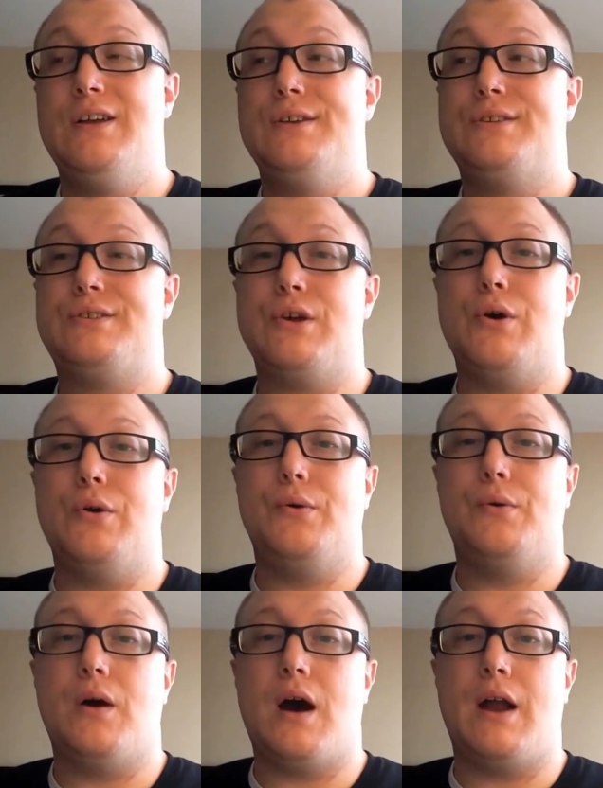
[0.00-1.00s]

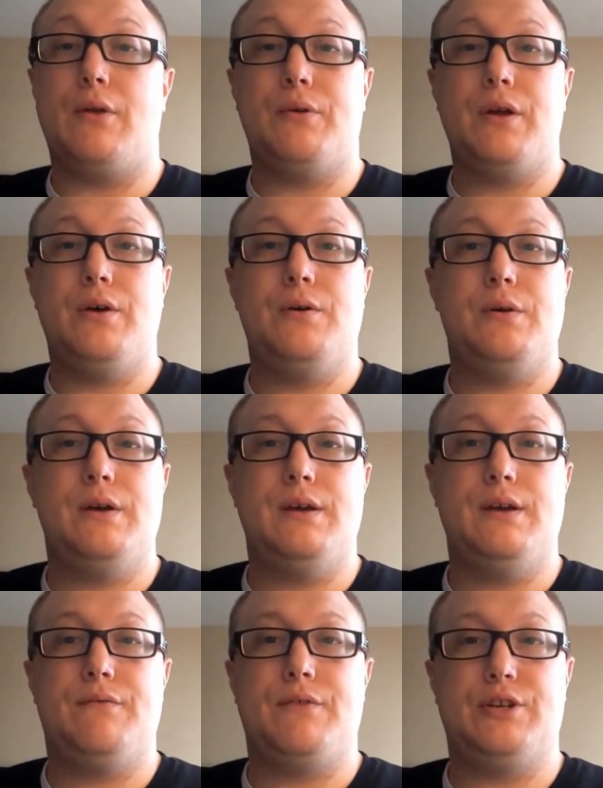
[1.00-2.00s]
So I don't know
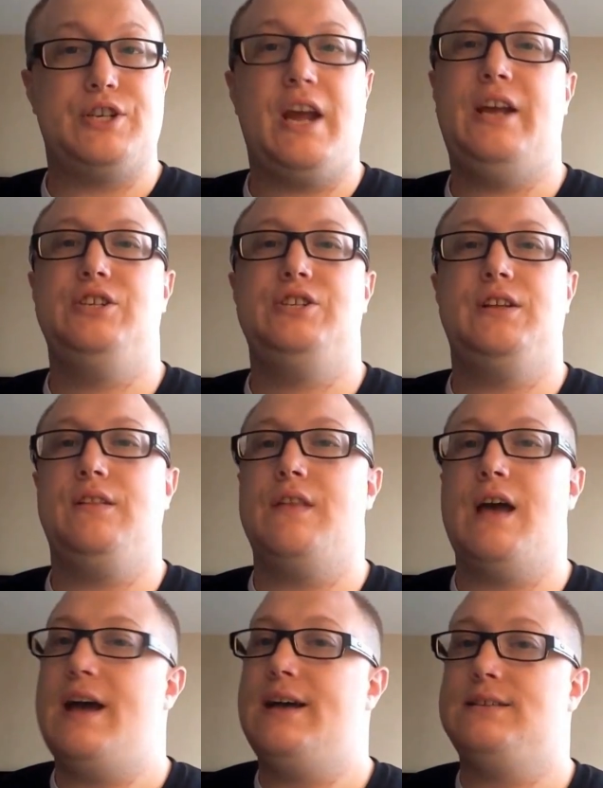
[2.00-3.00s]
if they're changing
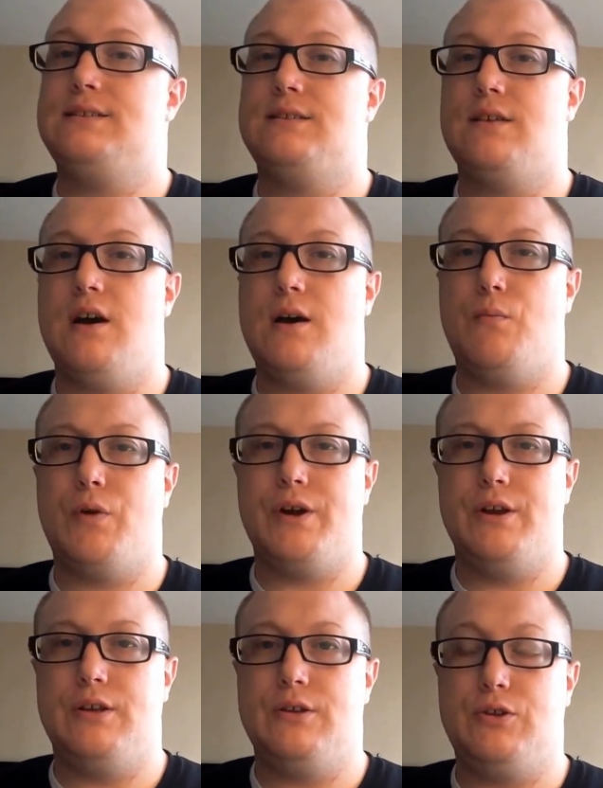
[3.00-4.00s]
that, um, where
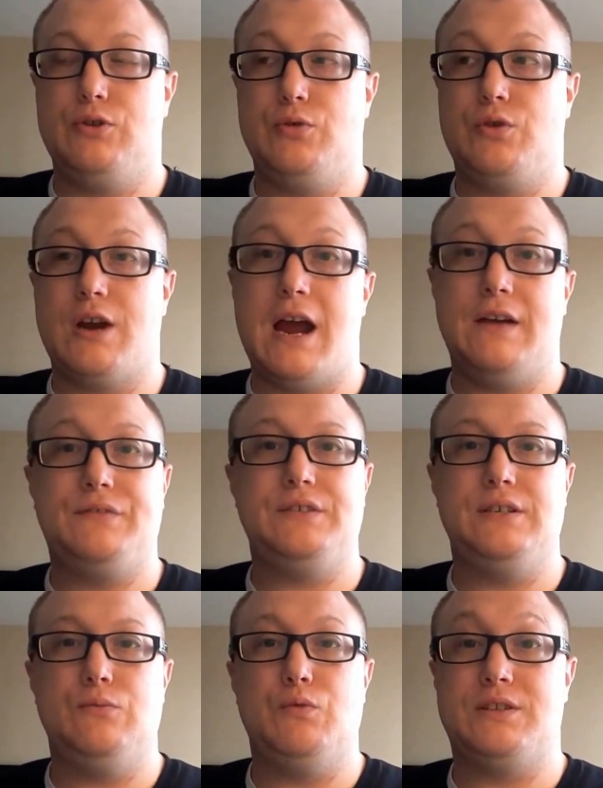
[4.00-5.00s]
you can do
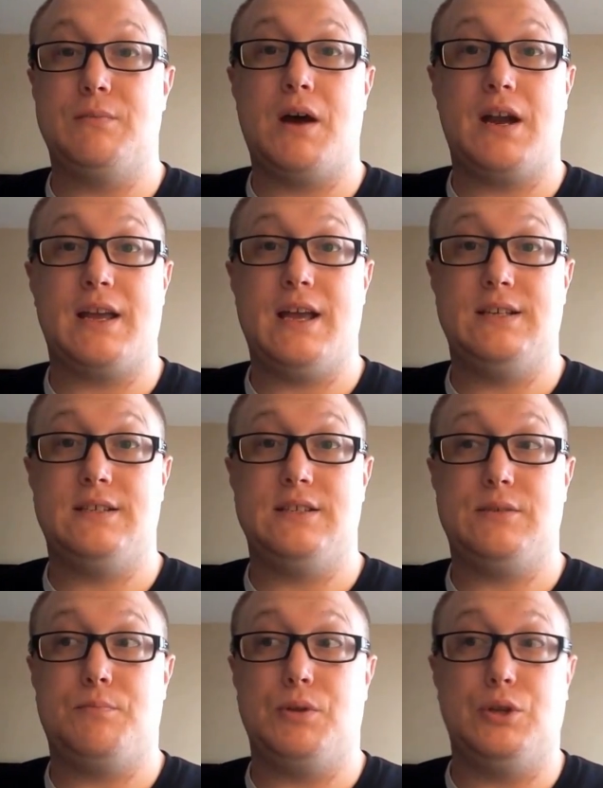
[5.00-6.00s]
crafting with demonic
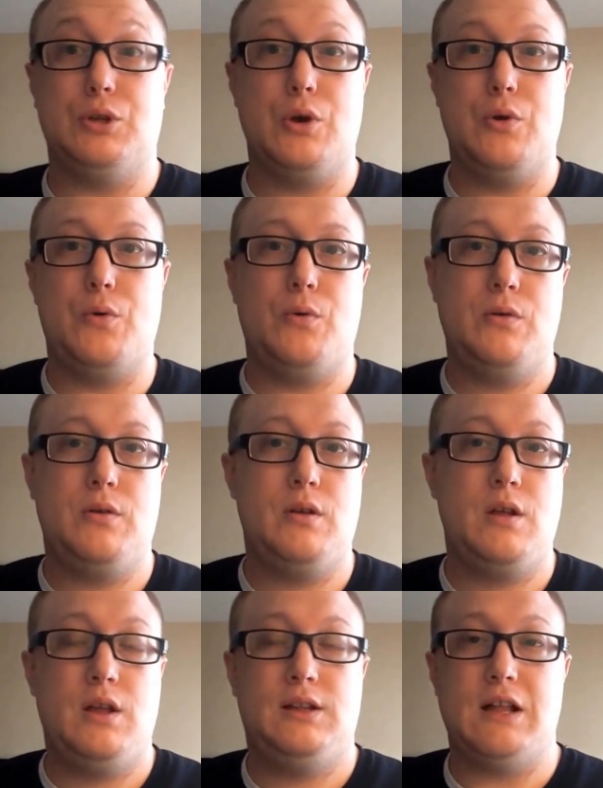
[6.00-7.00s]
essence below
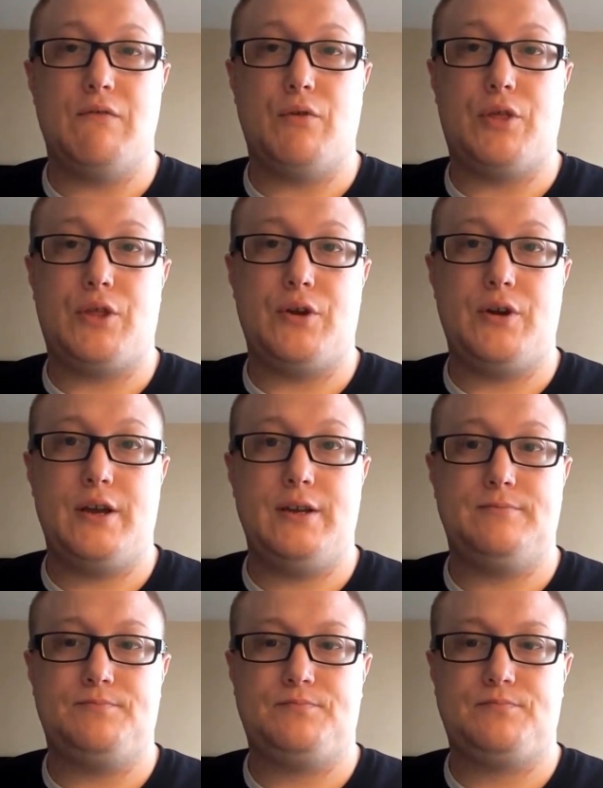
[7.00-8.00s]
level
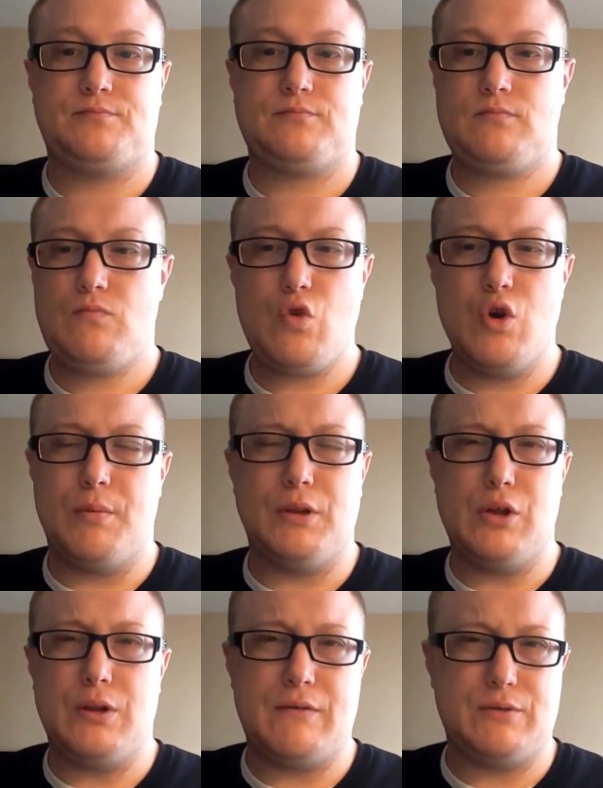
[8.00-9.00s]
30 or
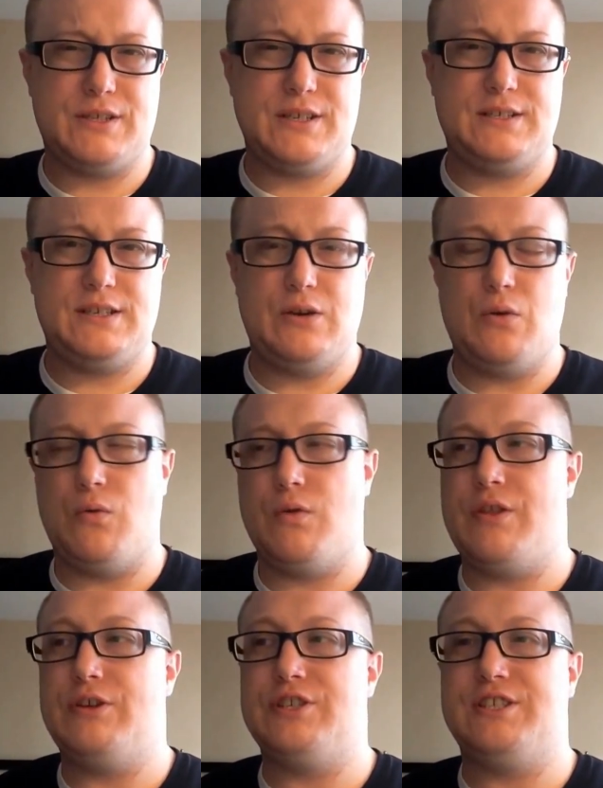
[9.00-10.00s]
below level 60, or
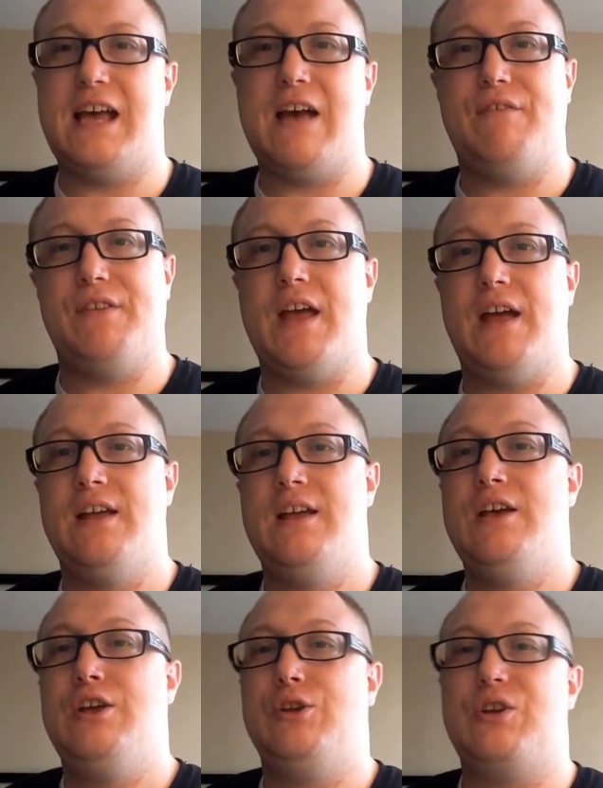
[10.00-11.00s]
they're just having that
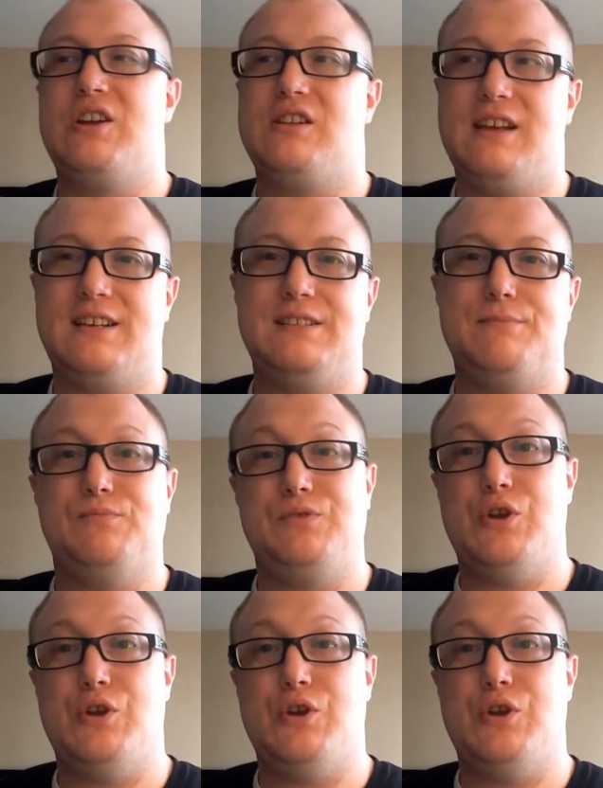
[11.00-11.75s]
you can collect them.